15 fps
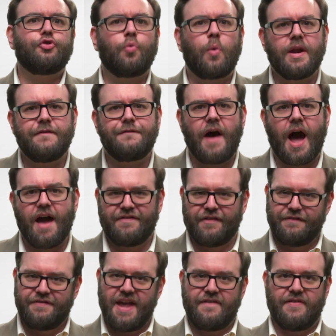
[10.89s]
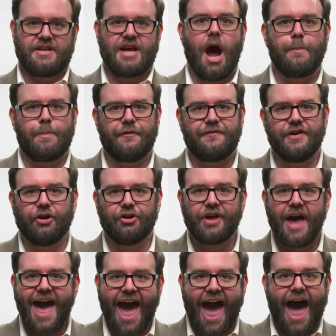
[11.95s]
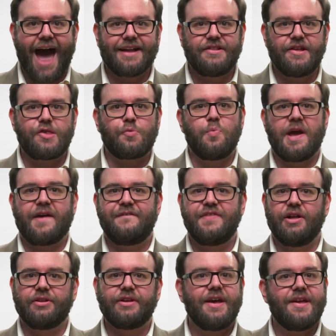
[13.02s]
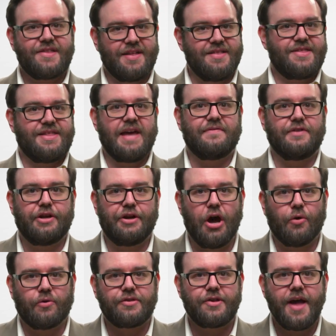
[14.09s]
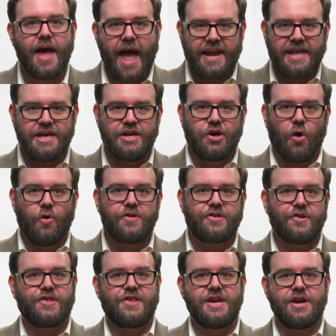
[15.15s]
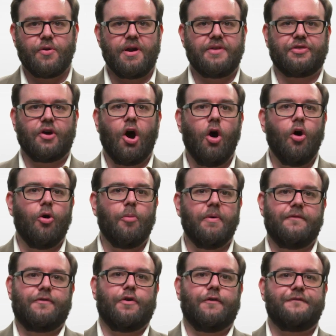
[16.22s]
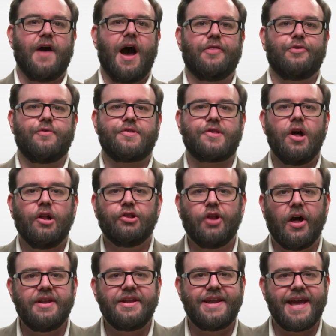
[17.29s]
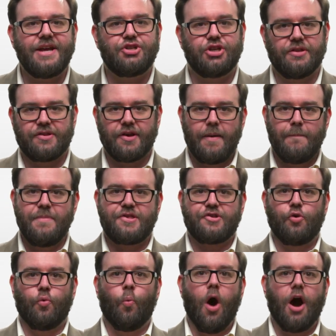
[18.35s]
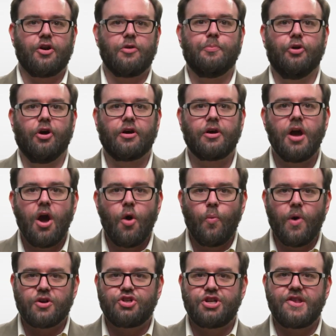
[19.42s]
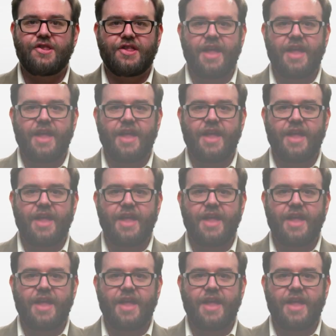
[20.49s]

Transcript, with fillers: 25 of David Copperfield, Agnes Wickfield sends David a note, and he goes to see her at the home of her father's London agent, Mr. Waterbrook, where she's